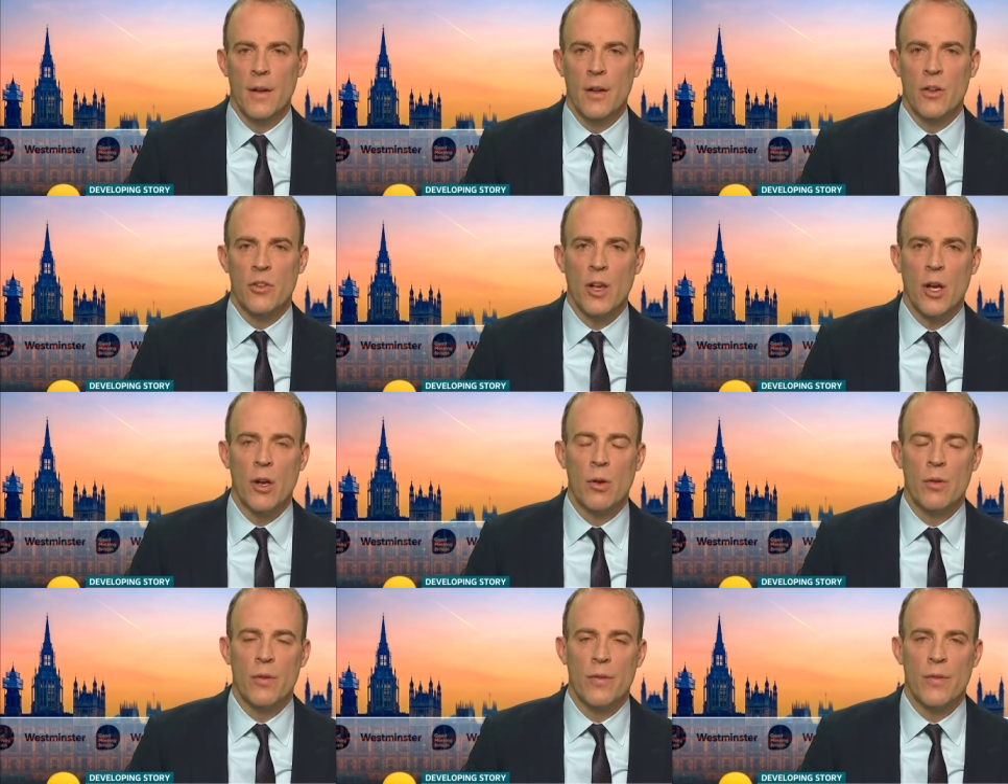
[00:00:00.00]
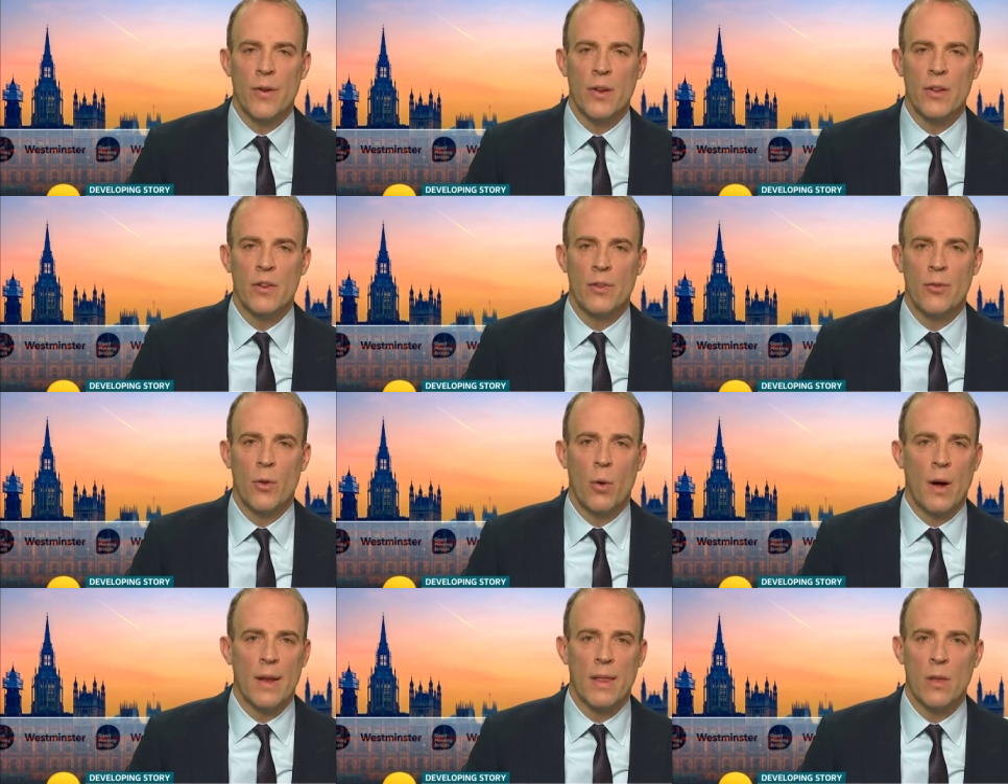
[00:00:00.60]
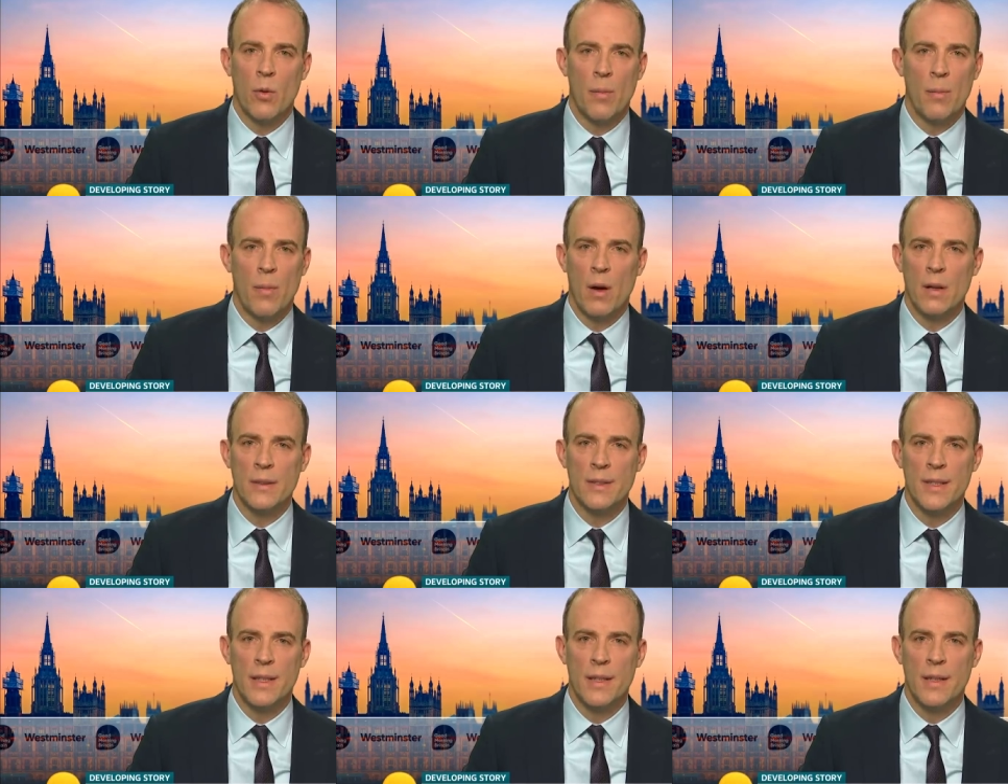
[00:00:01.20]
So, first of all, I thought
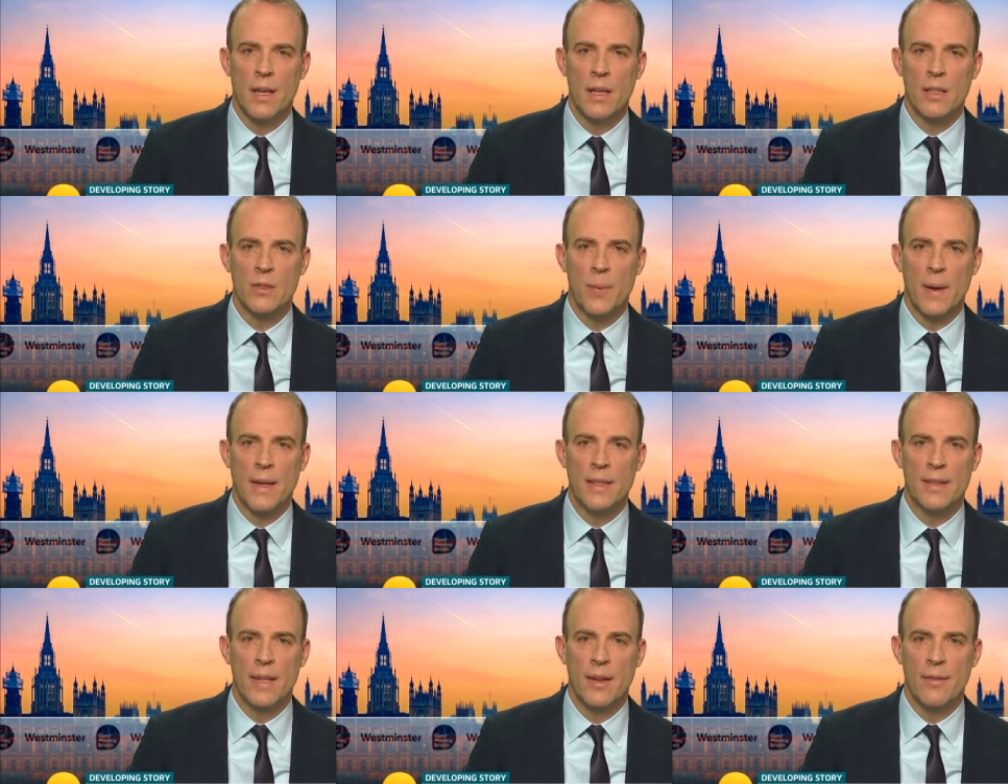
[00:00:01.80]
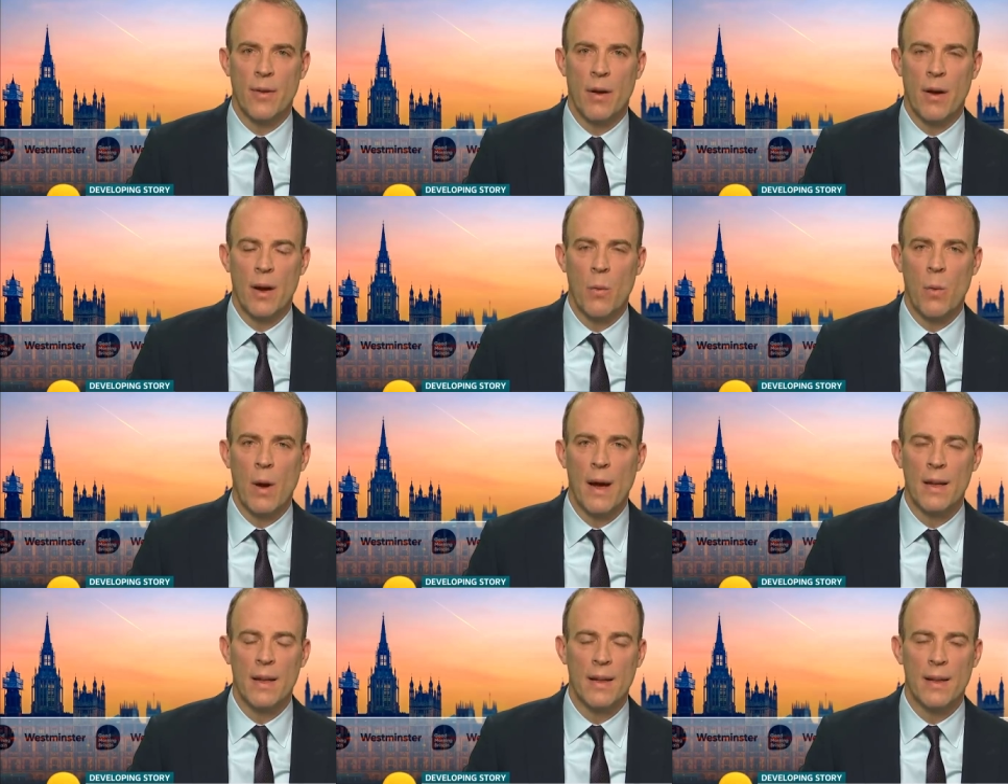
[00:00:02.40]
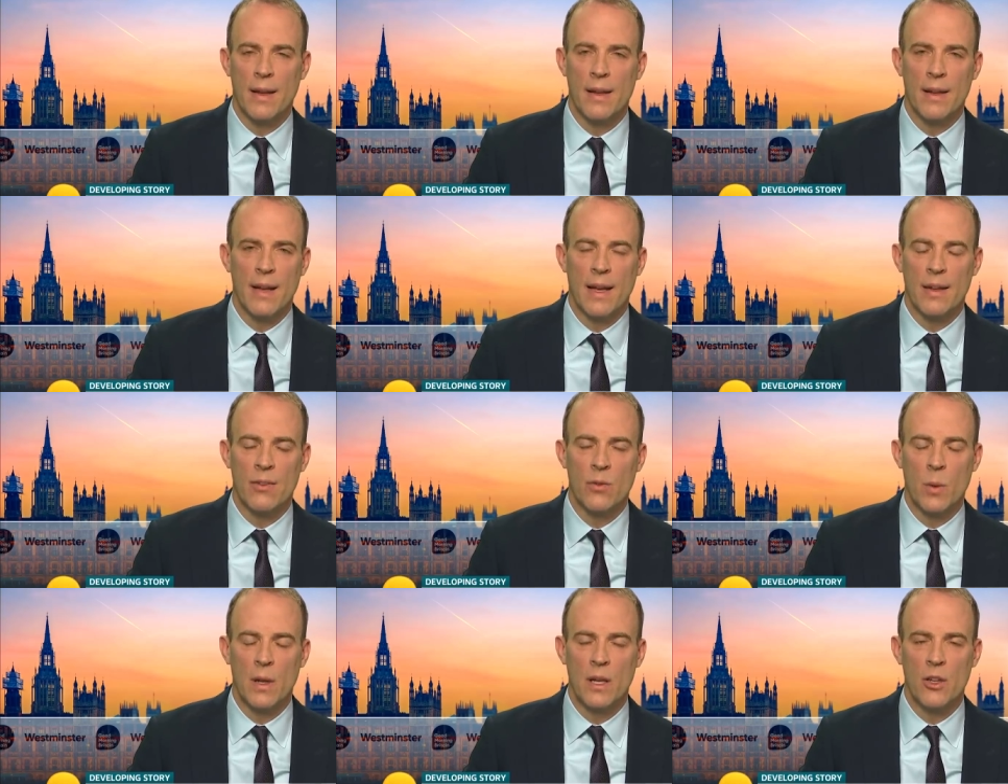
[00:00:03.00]
Martin expressed it very well,
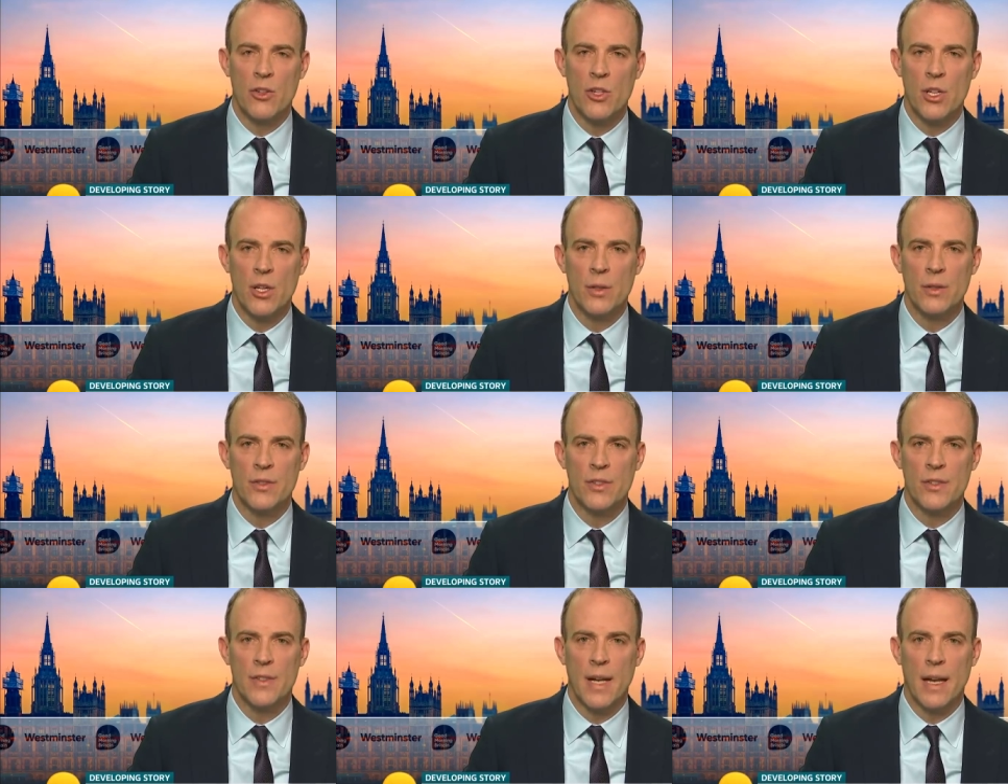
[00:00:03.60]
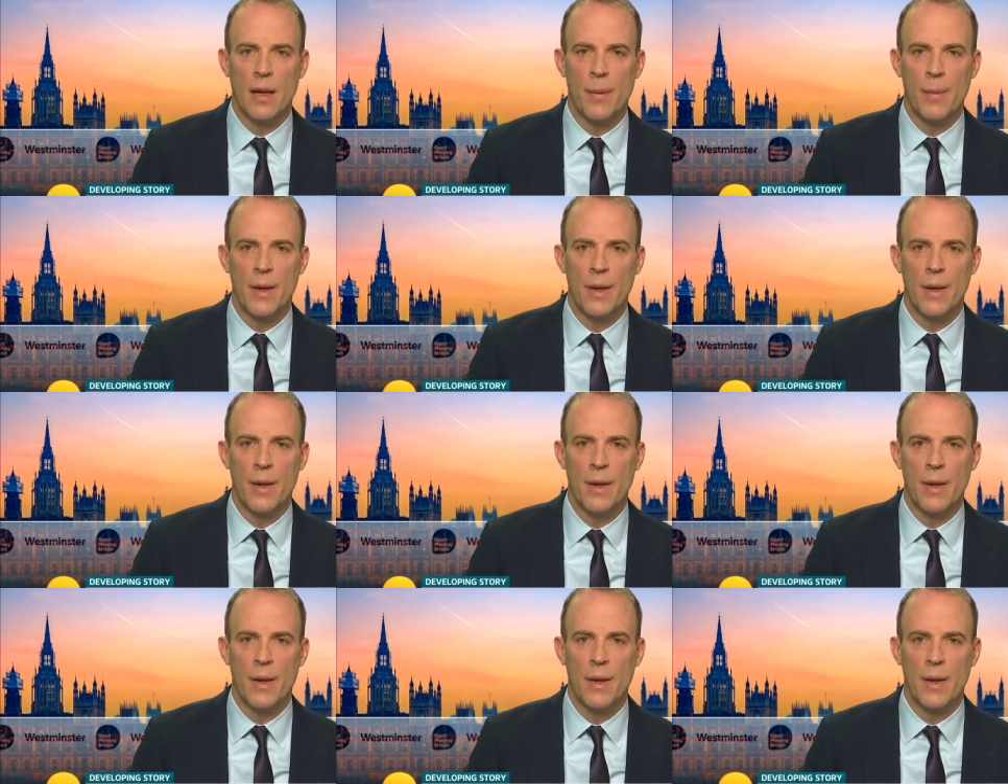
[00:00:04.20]
as well as you, Susanna.